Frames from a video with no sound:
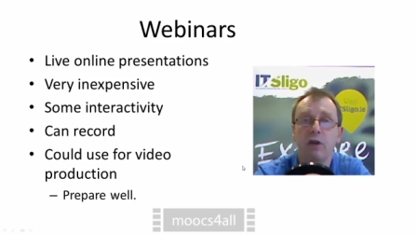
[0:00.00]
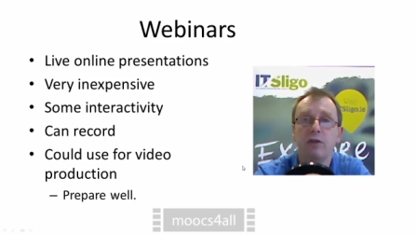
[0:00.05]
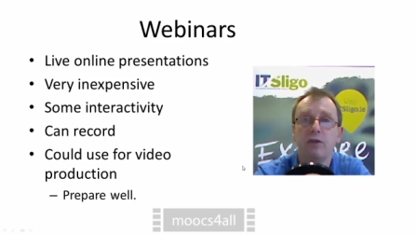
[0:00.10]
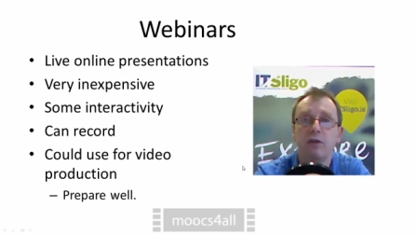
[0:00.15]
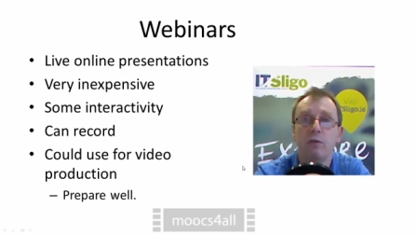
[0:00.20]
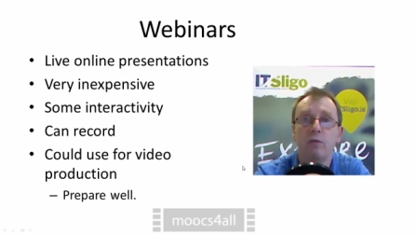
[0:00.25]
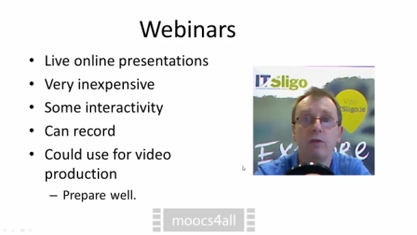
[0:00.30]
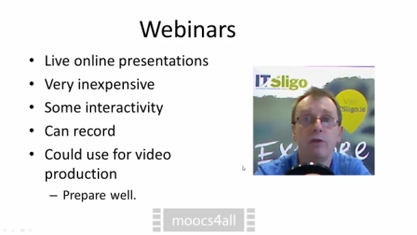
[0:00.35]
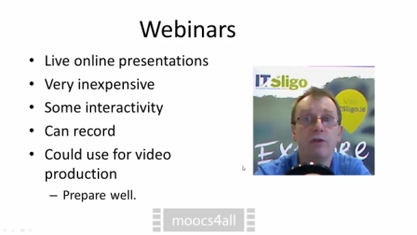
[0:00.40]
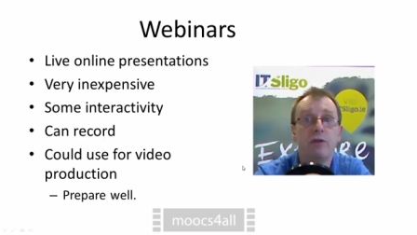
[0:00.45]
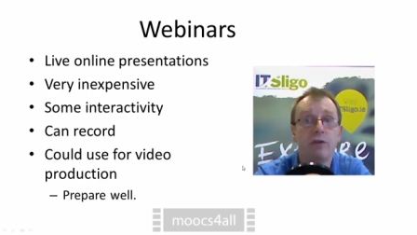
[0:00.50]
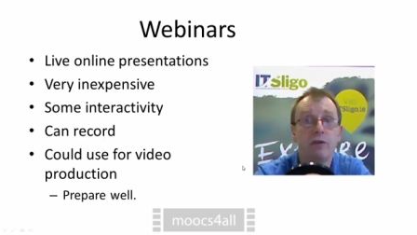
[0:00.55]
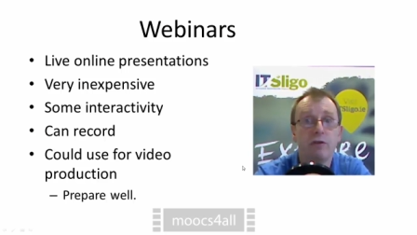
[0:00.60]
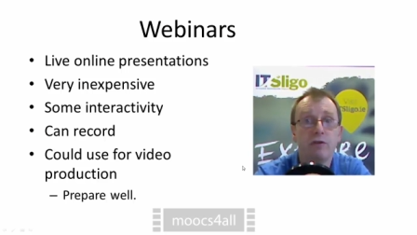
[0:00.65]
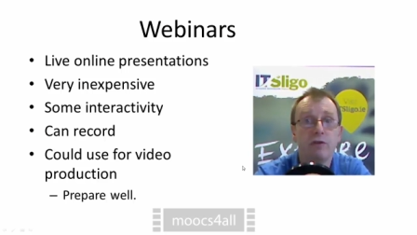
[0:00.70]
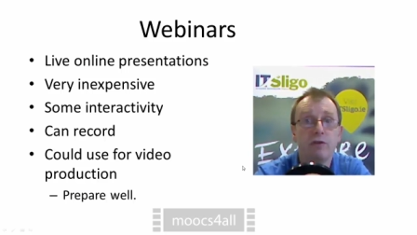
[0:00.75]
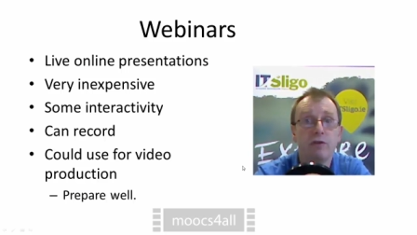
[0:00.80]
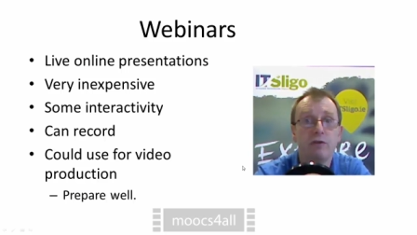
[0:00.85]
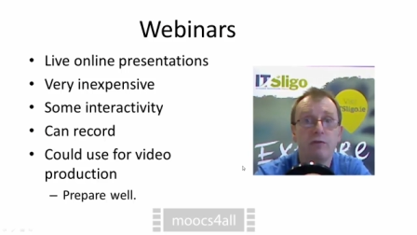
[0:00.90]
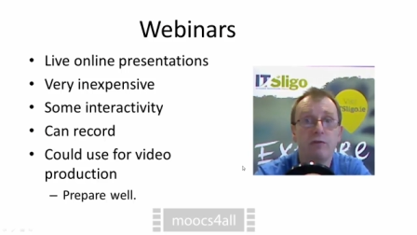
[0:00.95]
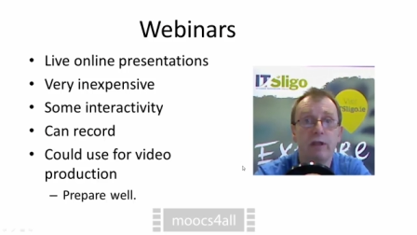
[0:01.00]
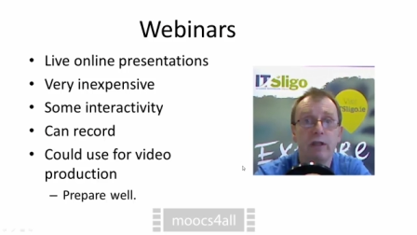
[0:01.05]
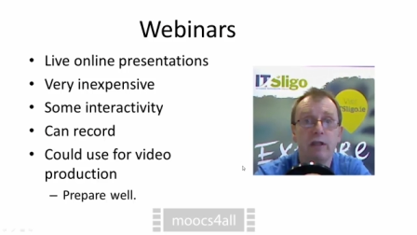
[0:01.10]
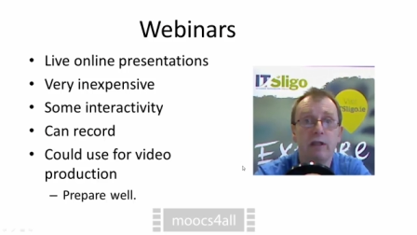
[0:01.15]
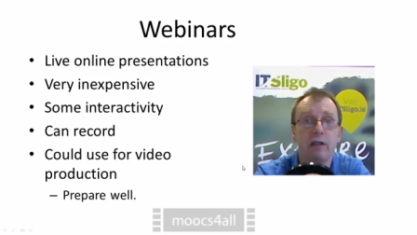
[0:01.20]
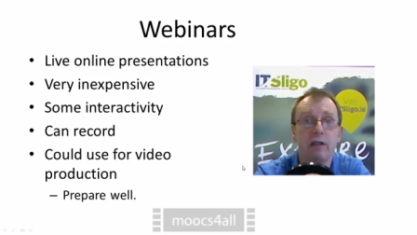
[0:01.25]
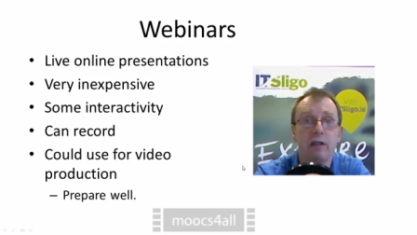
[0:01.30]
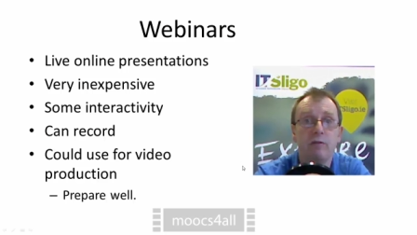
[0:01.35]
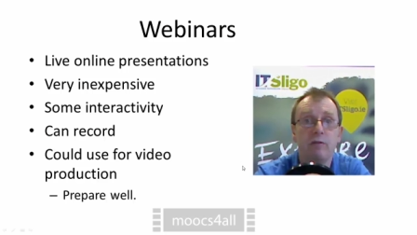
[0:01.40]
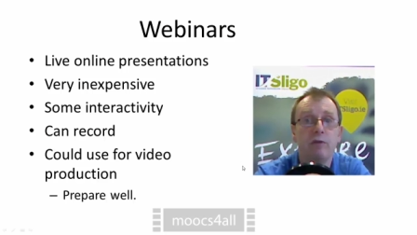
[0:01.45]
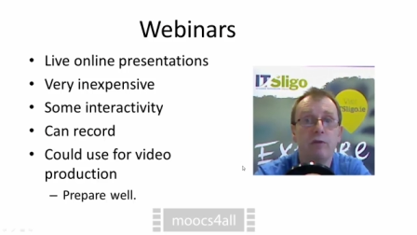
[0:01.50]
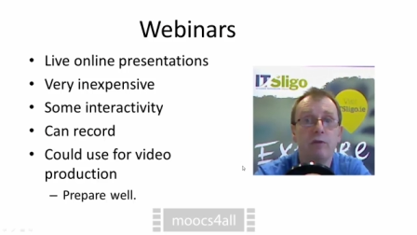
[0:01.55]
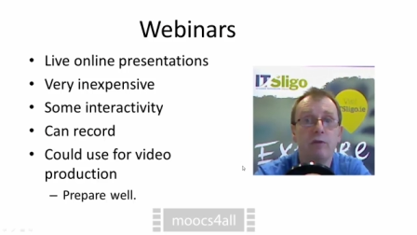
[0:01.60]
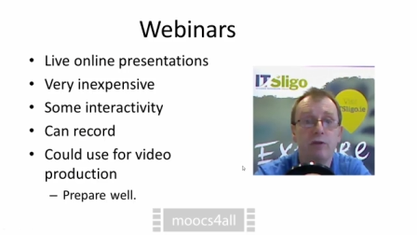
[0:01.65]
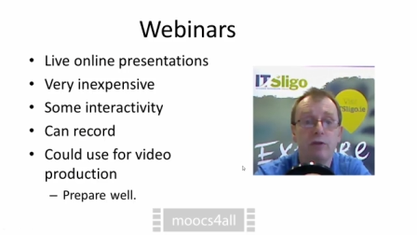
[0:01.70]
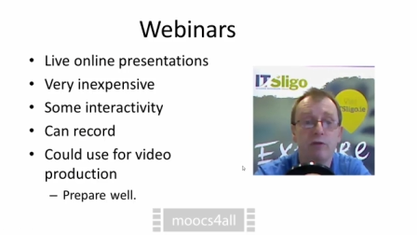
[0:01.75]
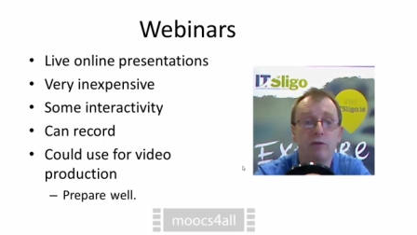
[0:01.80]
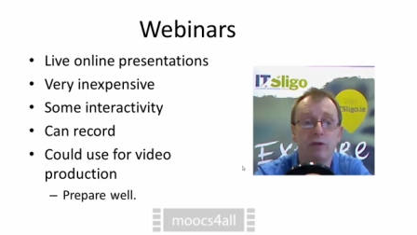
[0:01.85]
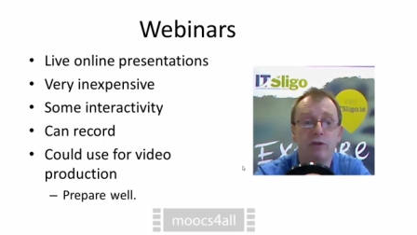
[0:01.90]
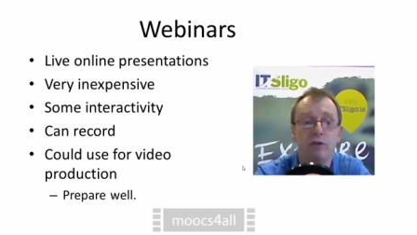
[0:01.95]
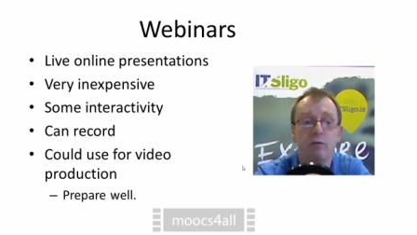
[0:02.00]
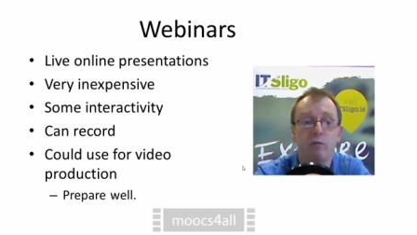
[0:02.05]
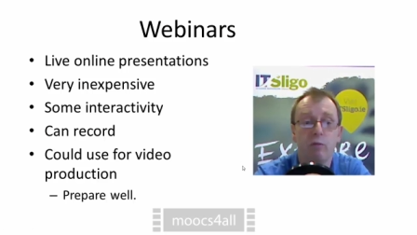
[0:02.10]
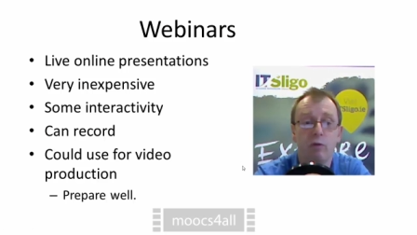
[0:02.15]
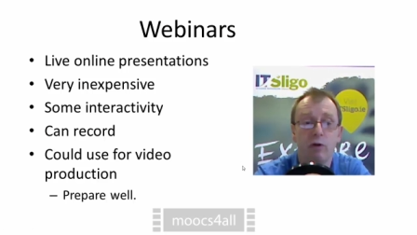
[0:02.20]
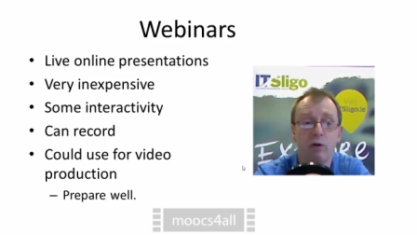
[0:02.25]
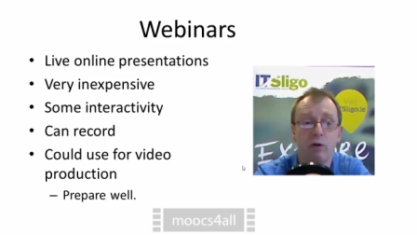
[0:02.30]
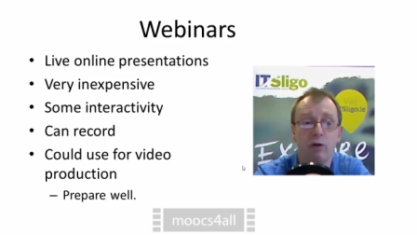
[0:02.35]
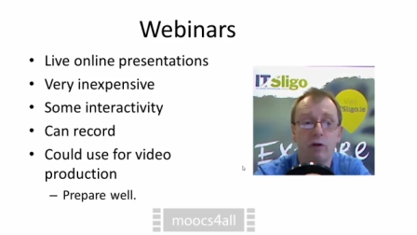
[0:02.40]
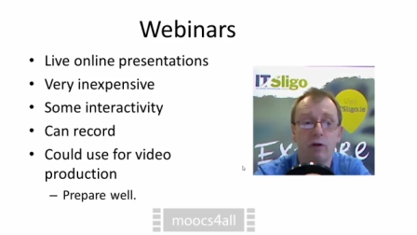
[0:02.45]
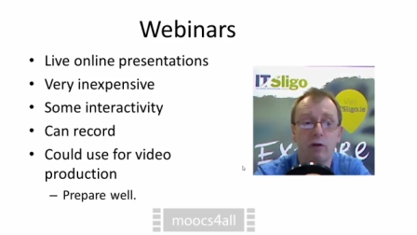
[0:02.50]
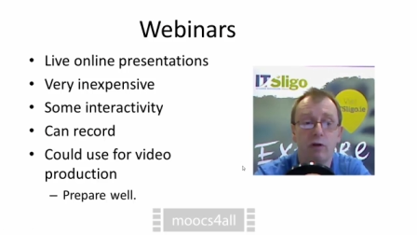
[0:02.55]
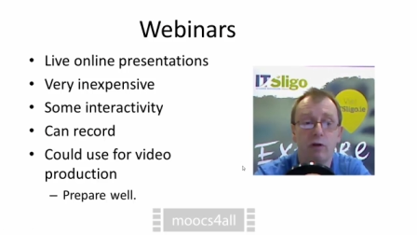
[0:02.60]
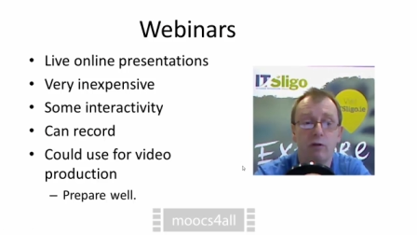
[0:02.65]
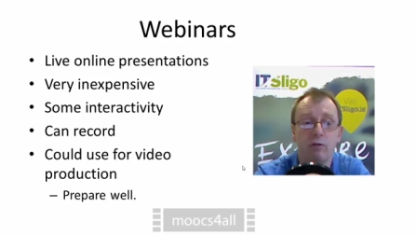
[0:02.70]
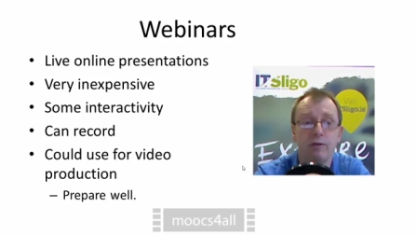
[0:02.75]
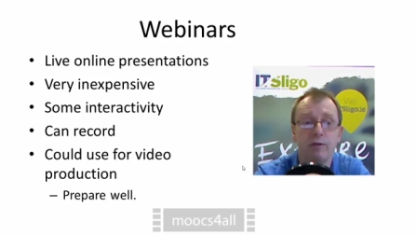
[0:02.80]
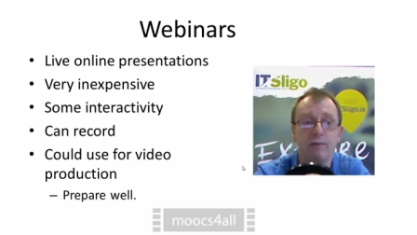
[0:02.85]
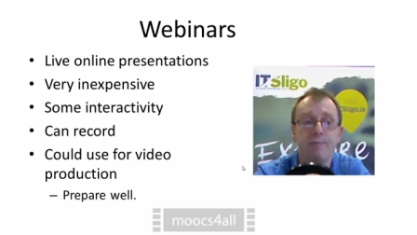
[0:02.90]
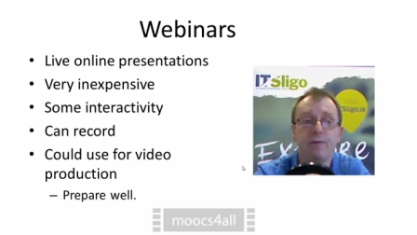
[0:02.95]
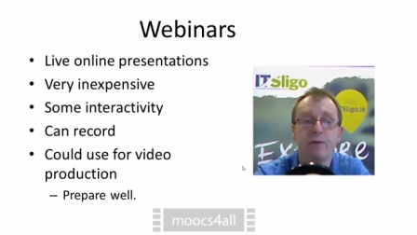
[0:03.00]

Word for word: So it does really reduce your workload.